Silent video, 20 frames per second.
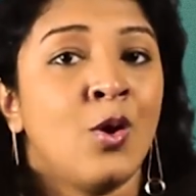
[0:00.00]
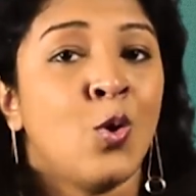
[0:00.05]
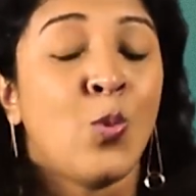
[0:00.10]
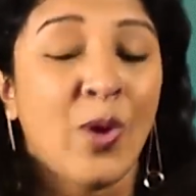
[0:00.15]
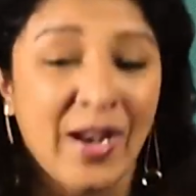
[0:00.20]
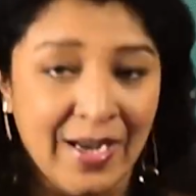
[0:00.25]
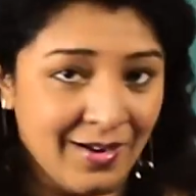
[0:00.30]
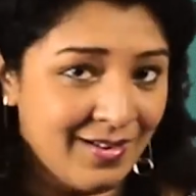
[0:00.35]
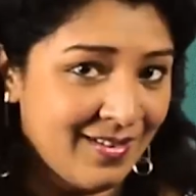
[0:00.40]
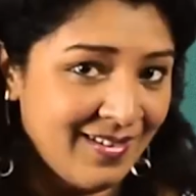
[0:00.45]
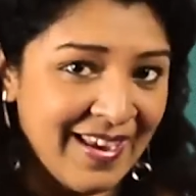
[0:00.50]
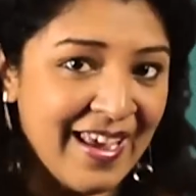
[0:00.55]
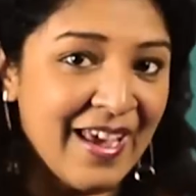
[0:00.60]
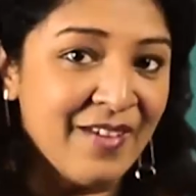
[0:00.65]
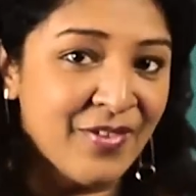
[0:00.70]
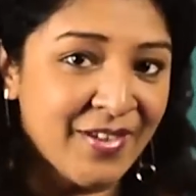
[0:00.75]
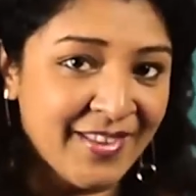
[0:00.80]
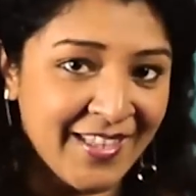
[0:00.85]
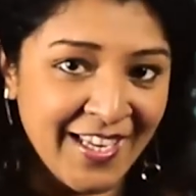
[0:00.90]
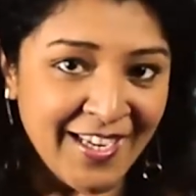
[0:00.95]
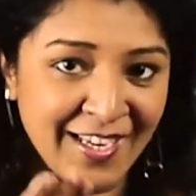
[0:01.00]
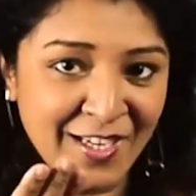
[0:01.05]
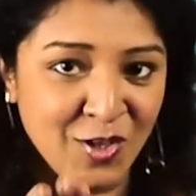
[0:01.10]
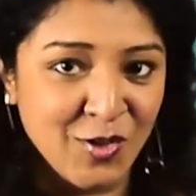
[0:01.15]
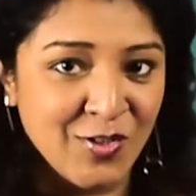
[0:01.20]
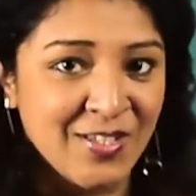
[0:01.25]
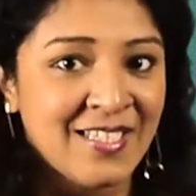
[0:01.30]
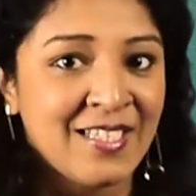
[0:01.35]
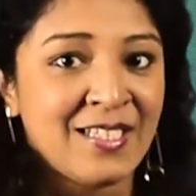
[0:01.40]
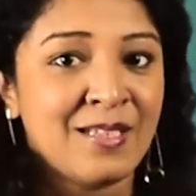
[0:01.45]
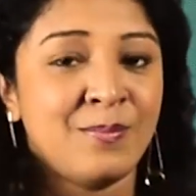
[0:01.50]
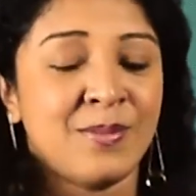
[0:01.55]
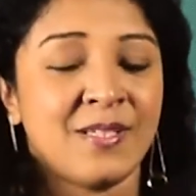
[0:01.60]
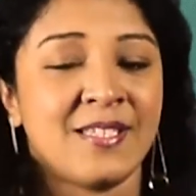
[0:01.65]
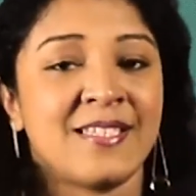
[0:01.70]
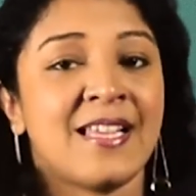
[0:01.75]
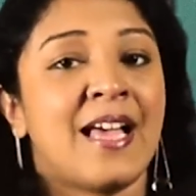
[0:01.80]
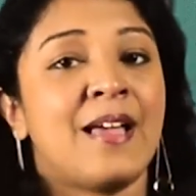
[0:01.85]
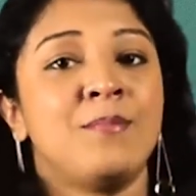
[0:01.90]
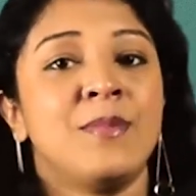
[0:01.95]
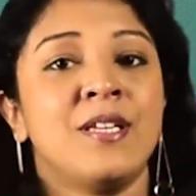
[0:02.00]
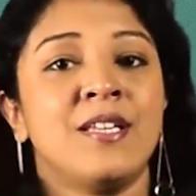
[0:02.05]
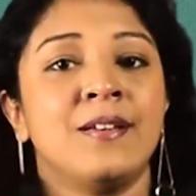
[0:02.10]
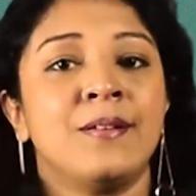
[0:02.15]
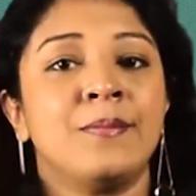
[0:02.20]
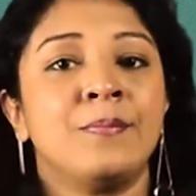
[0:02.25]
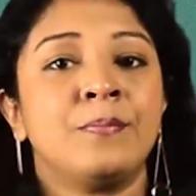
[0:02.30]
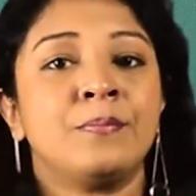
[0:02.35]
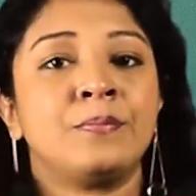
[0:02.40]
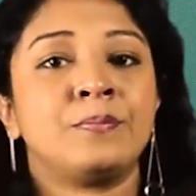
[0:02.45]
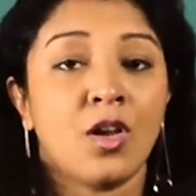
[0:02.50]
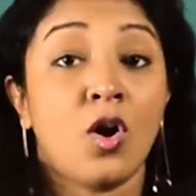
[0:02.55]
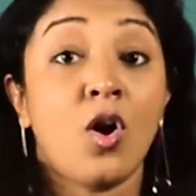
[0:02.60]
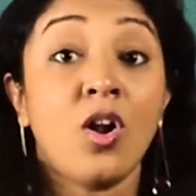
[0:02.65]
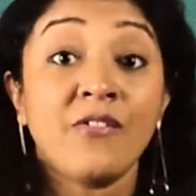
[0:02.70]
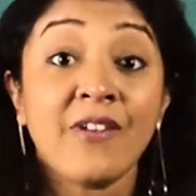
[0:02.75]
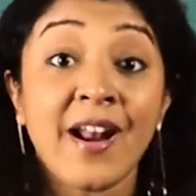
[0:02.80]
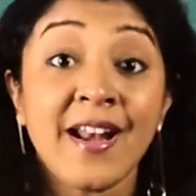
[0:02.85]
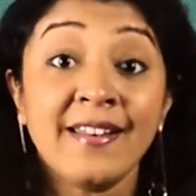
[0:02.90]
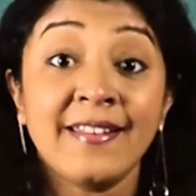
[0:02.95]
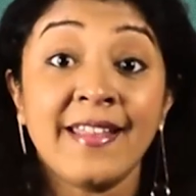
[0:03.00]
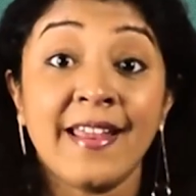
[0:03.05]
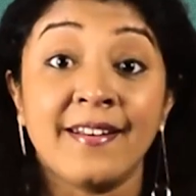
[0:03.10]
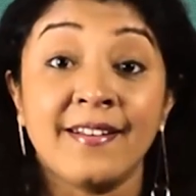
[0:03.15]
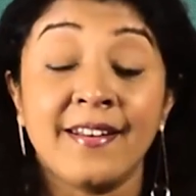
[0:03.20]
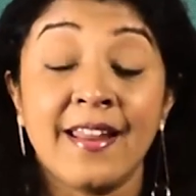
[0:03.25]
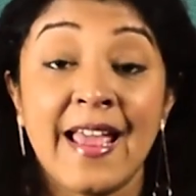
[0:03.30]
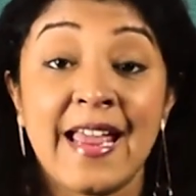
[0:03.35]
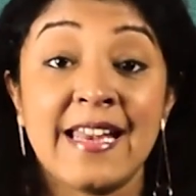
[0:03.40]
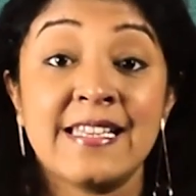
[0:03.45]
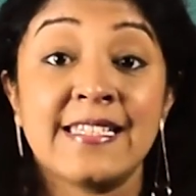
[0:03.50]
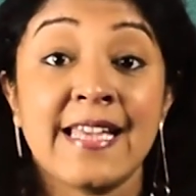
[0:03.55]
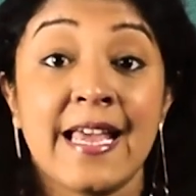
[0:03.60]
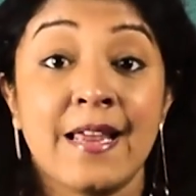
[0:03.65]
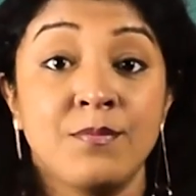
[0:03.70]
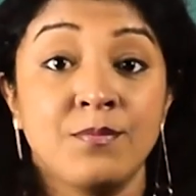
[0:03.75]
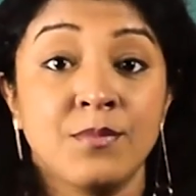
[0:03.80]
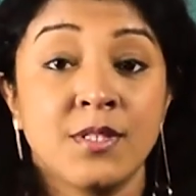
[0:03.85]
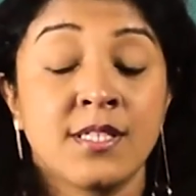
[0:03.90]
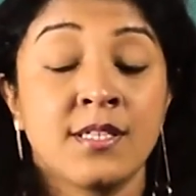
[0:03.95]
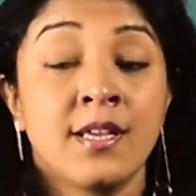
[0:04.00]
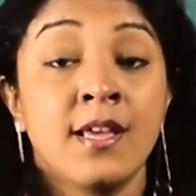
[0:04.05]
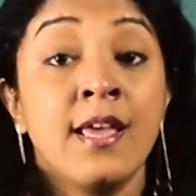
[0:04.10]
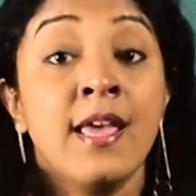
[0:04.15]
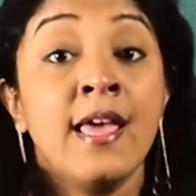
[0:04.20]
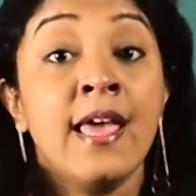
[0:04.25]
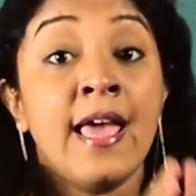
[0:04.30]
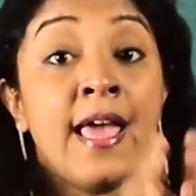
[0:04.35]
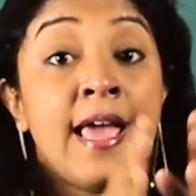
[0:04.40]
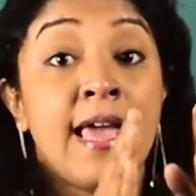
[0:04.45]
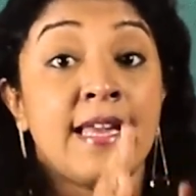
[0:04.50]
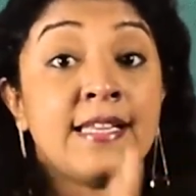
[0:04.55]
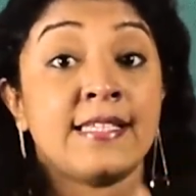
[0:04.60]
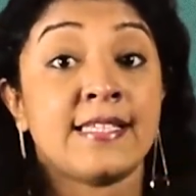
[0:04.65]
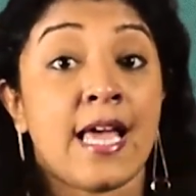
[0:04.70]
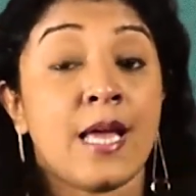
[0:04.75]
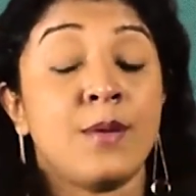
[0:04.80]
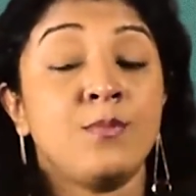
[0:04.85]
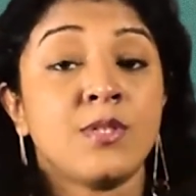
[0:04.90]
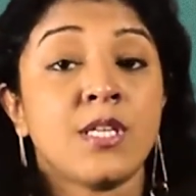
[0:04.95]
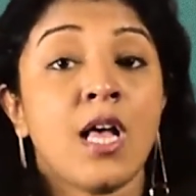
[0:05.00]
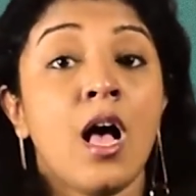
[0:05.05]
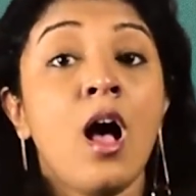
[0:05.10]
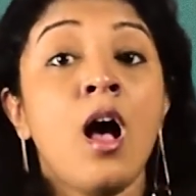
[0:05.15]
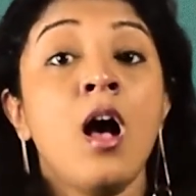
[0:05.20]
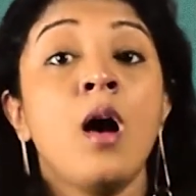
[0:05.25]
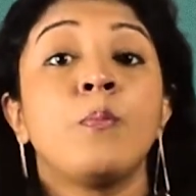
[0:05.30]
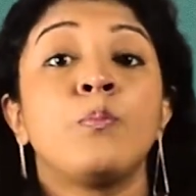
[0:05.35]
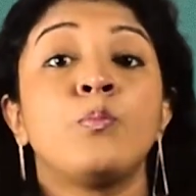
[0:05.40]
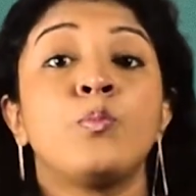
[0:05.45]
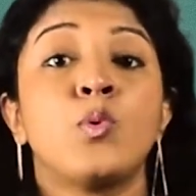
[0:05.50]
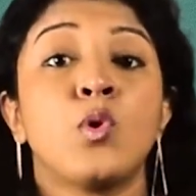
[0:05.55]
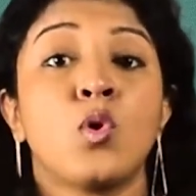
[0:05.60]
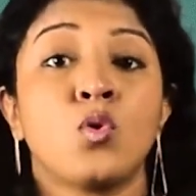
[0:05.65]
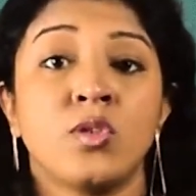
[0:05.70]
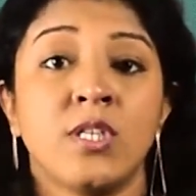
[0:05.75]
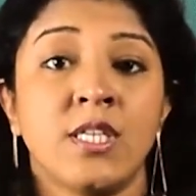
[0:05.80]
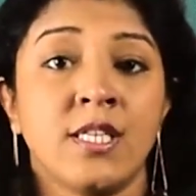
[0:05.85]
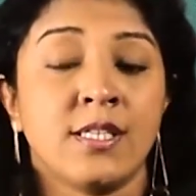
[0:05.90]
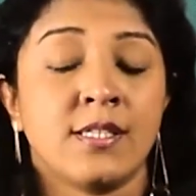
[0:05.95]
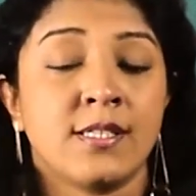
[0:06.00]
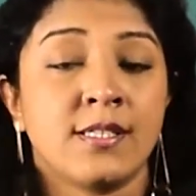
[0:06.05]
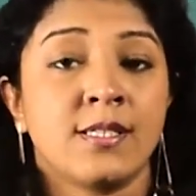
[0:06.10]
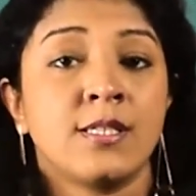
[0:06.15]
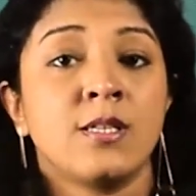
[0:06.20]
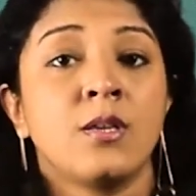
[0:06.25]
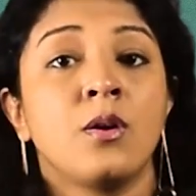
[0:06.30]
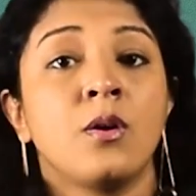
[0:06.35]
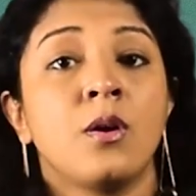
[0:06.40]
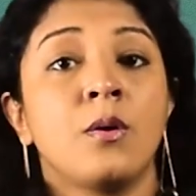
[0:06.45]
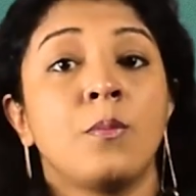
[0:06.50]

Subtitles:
Well, everything in your syllabus, I mean. Alright then, enzymes. Enzymes are proteins.